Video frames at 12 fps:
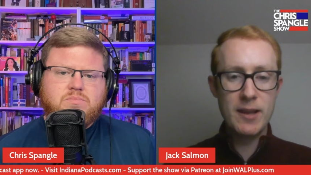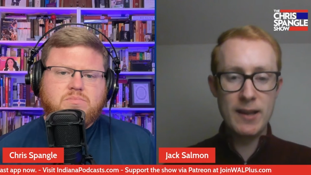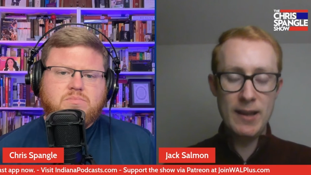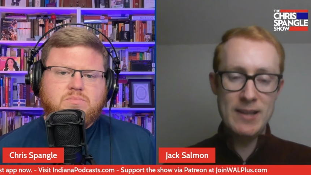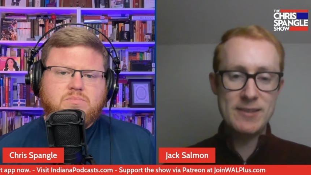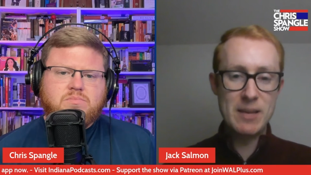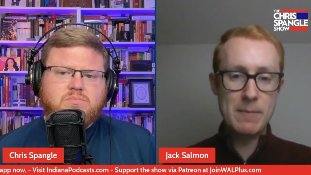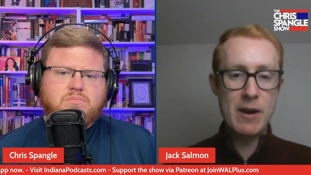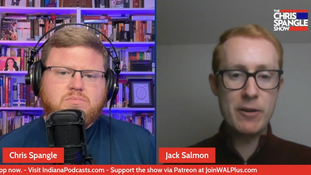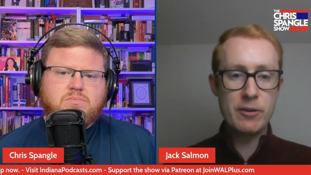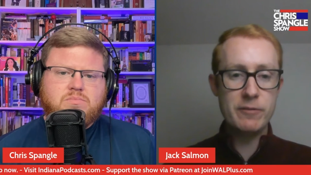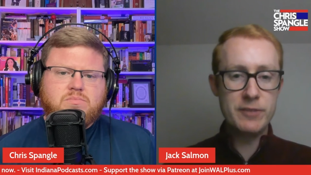Speaker 1: it, it's the
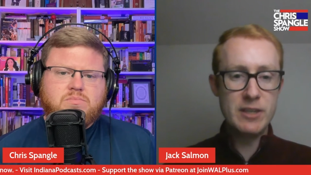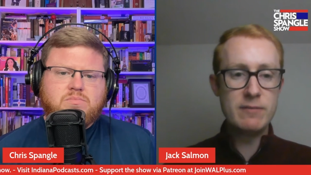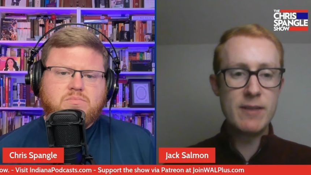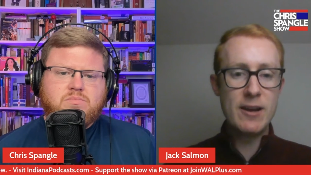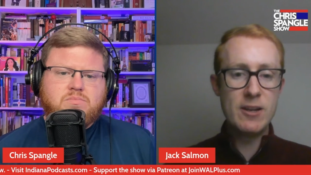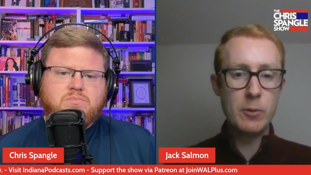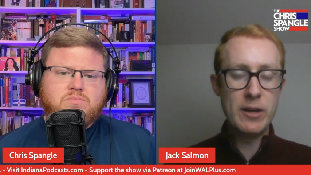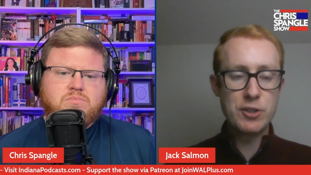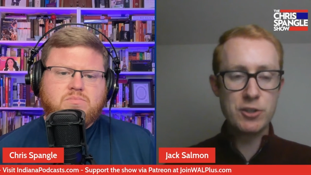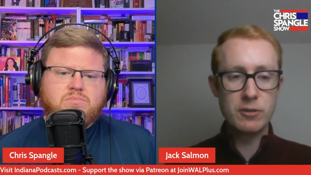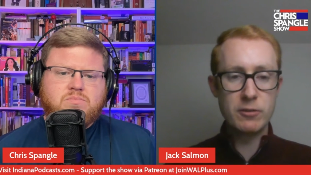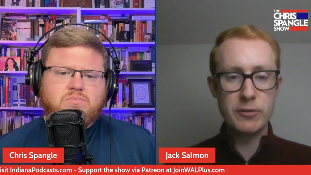amount of
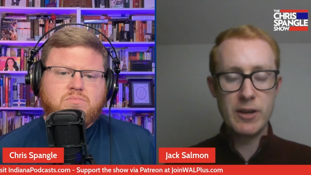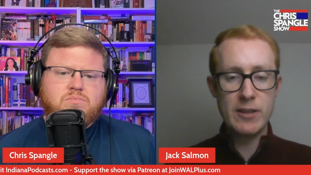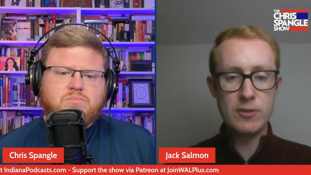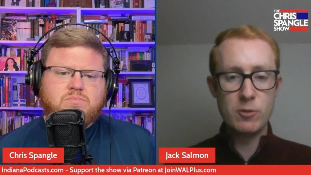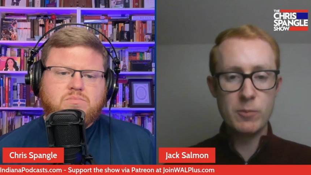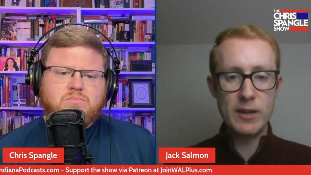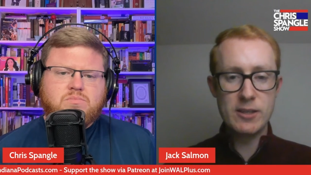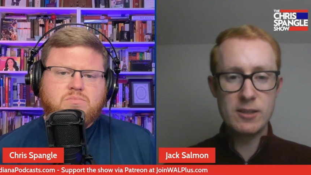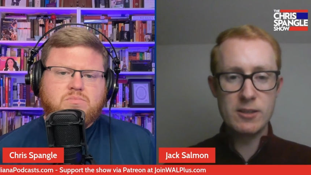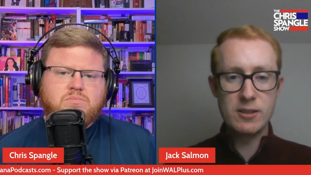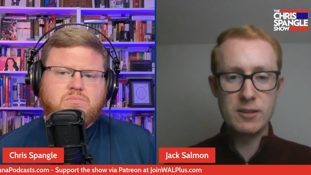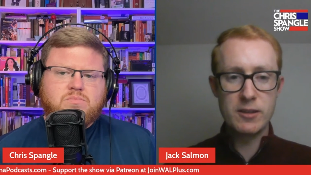devaluation on an annual
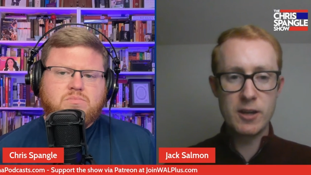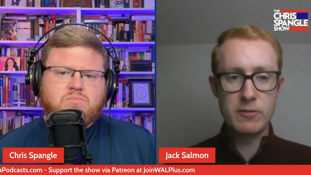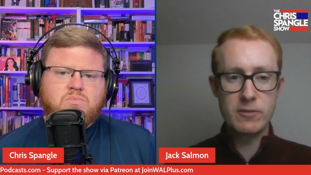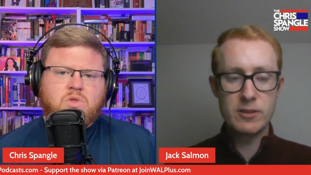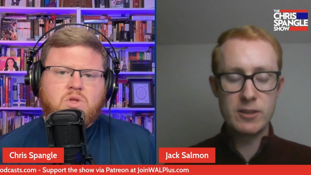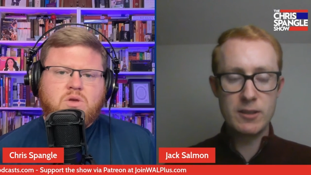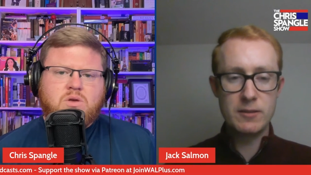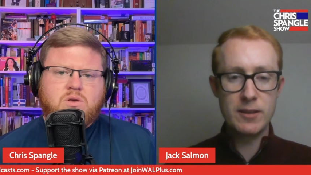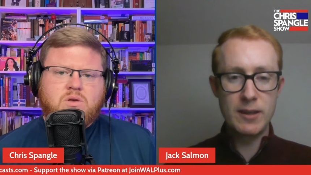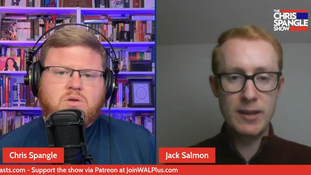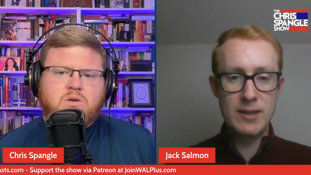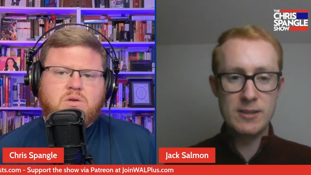basis in the currency
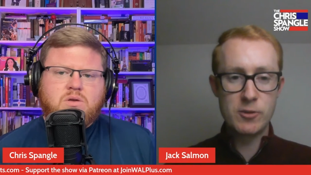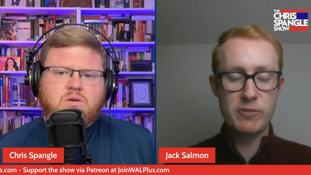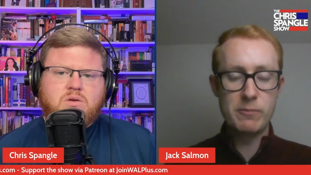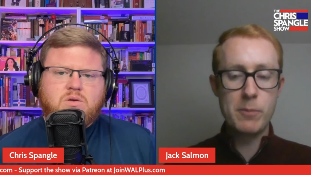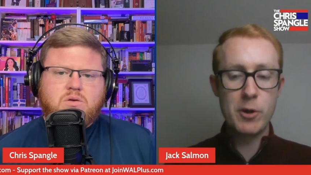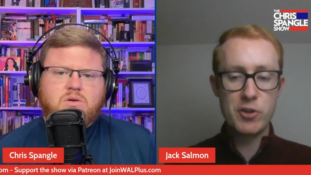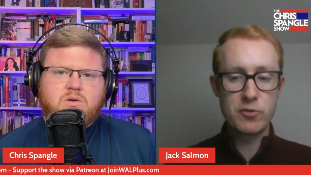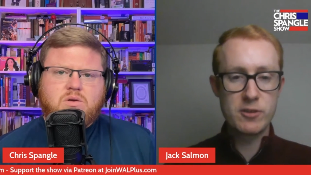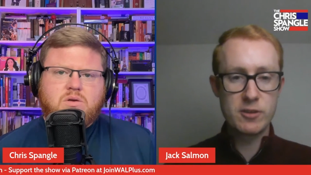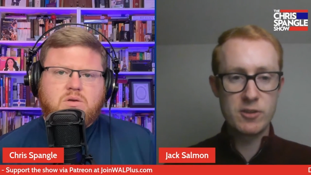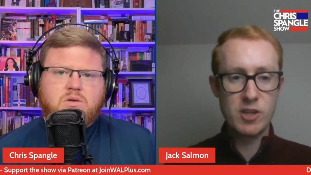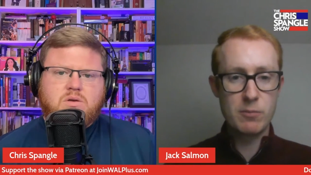is sort of
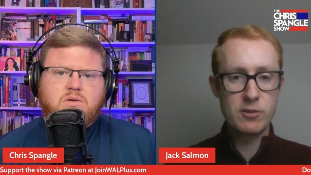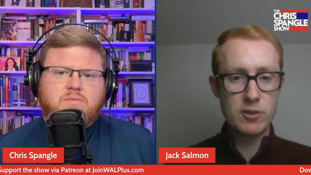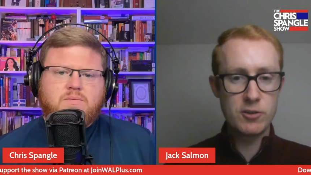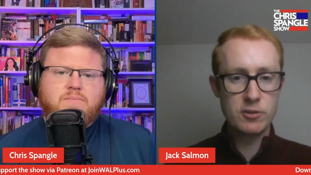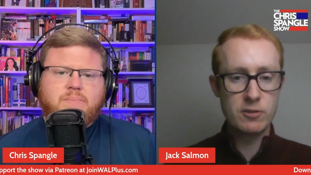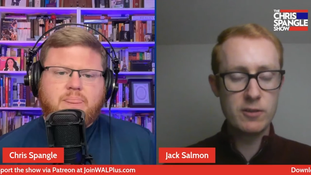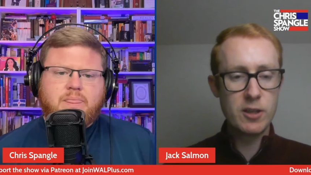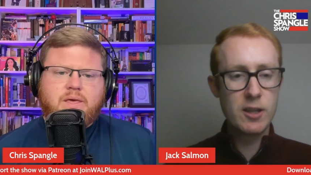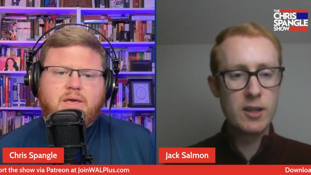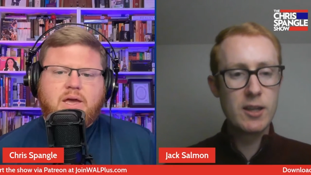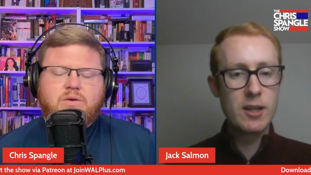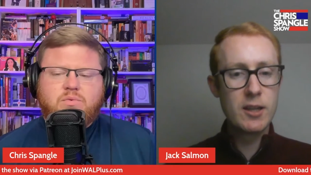monetarist interpretation of it
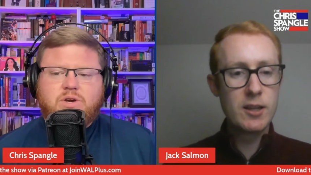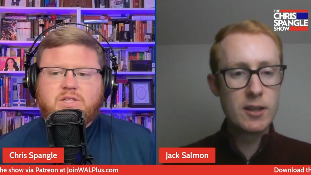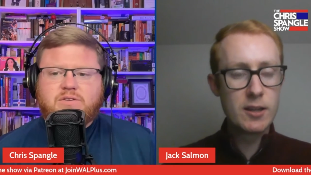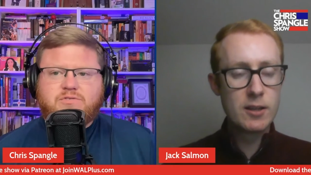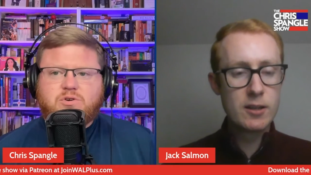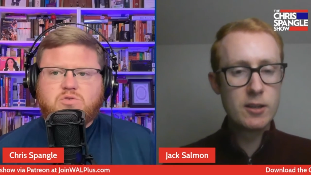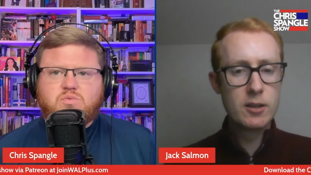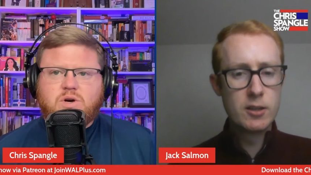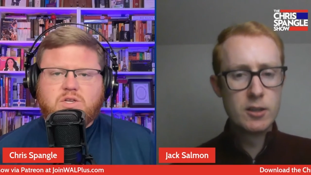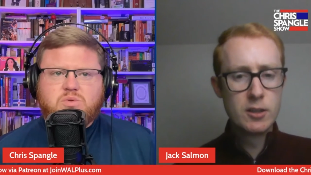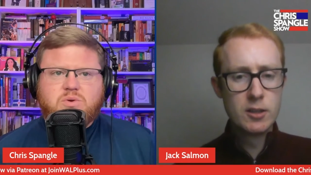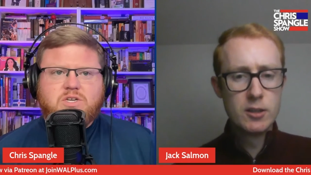
Speaker 2: and really for
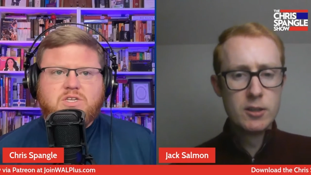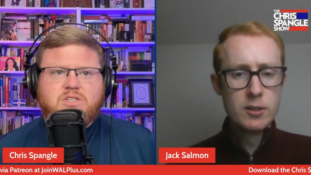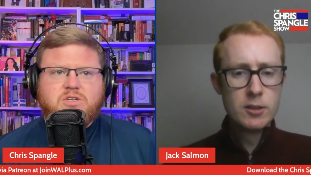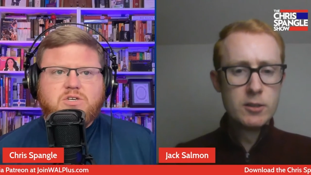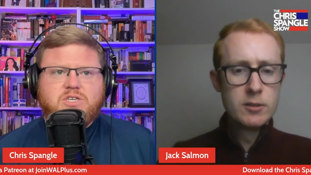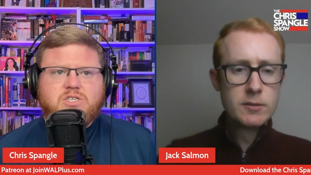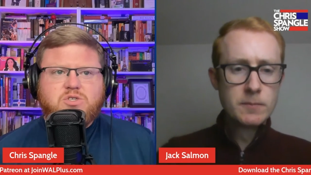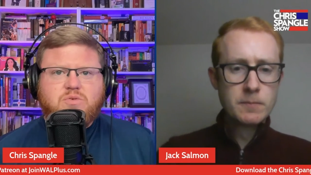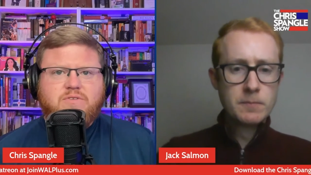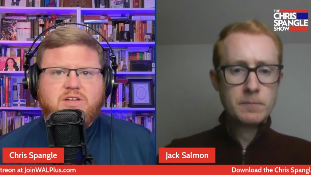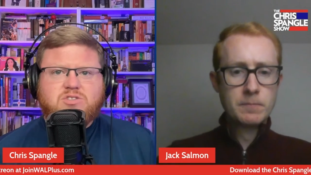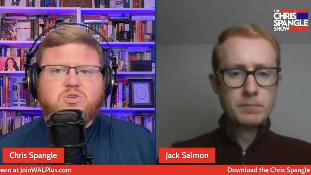what 20 30 years
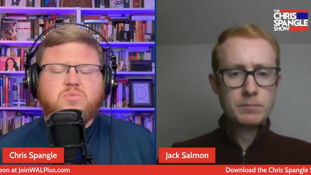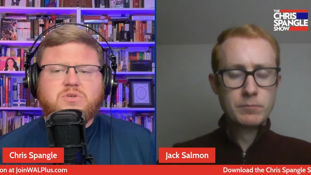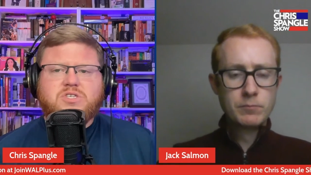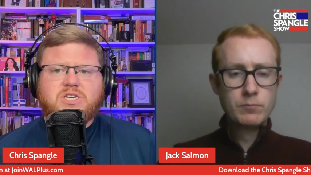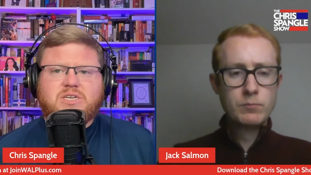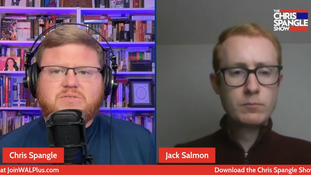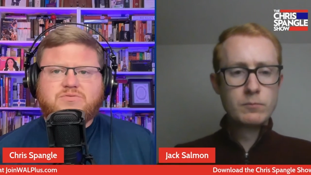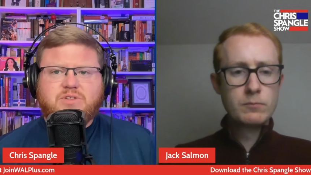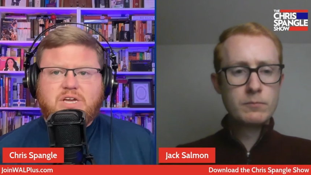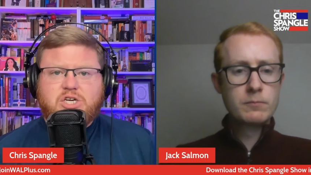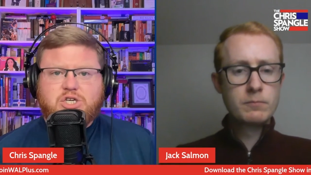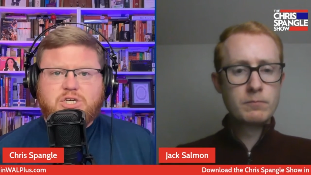we've had 2%
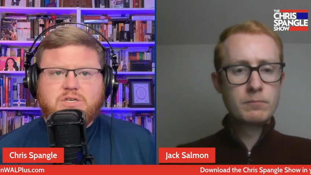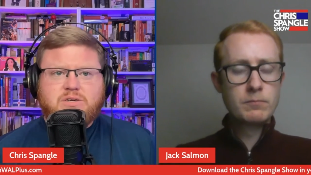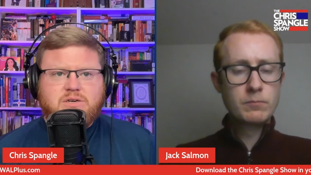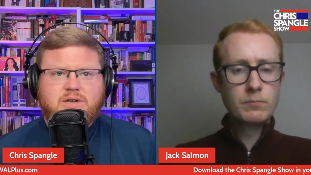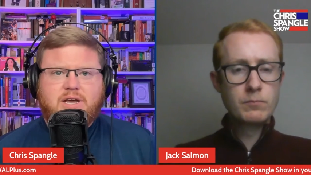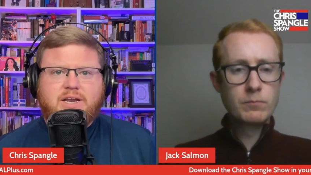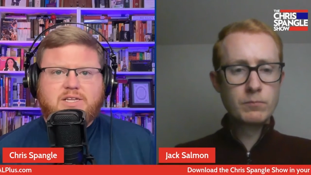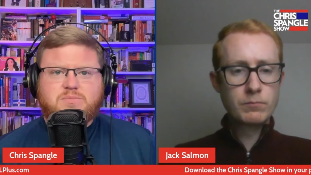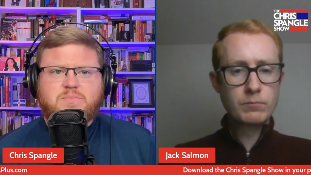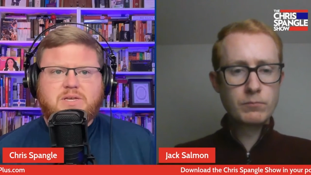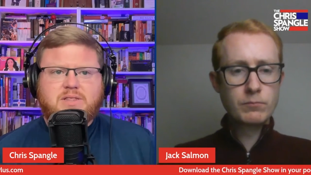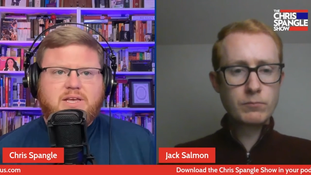inflation and
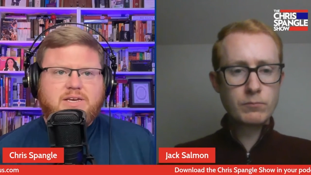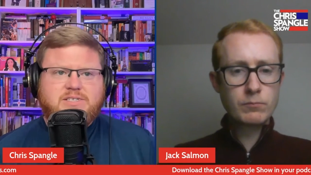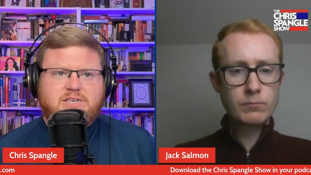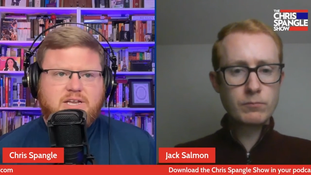it's been like